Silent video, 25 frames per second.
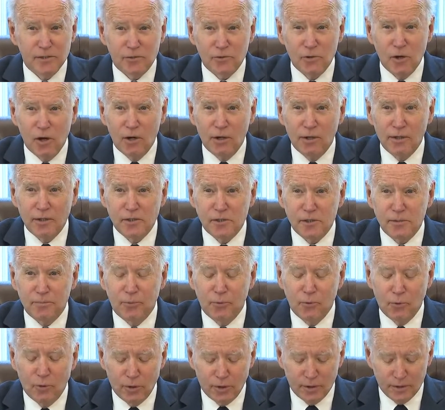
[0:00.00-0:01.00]
strongly
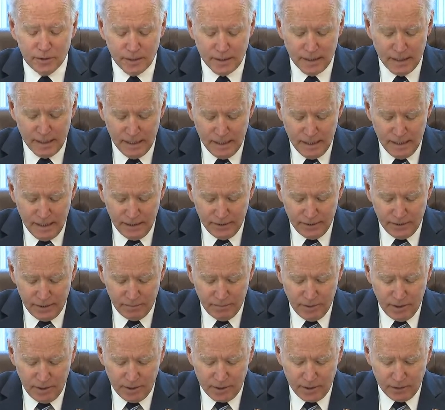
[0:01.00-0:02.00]
support
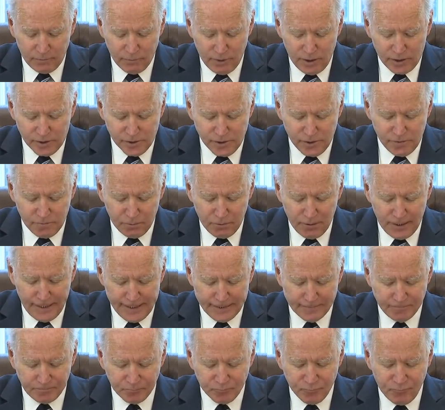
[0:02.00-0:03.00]
the American Rescue
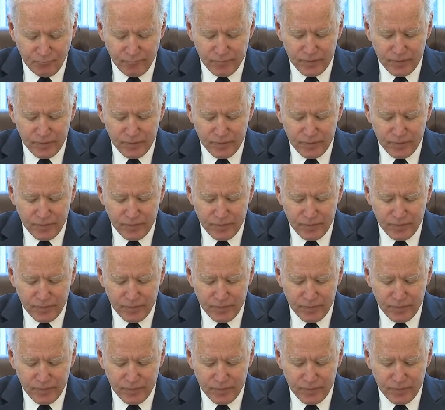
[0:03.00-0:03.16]
Plan.